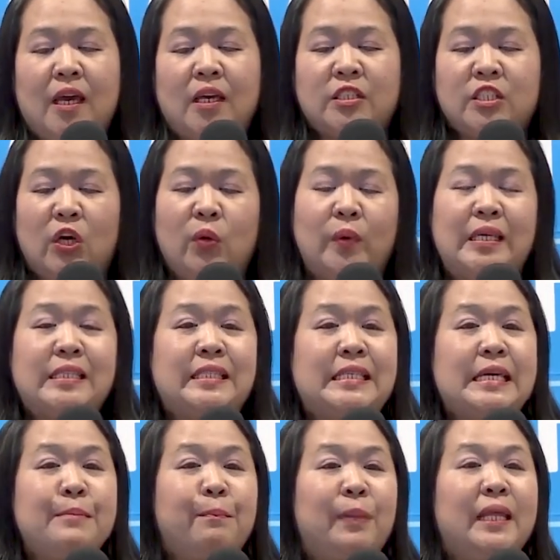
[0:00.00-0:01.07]
So we
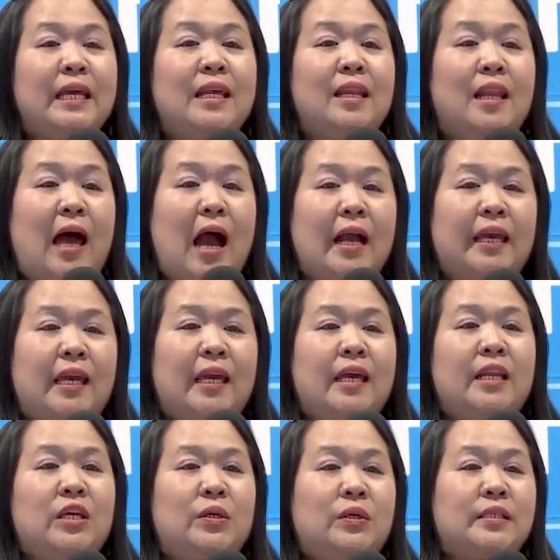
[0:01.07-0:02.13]
simply log
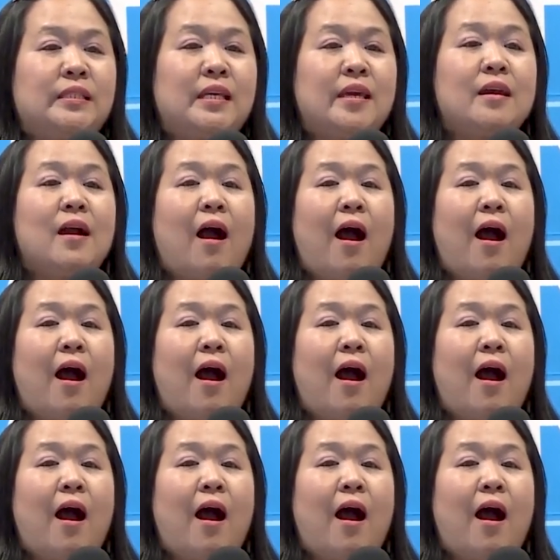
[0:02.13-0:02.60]
in using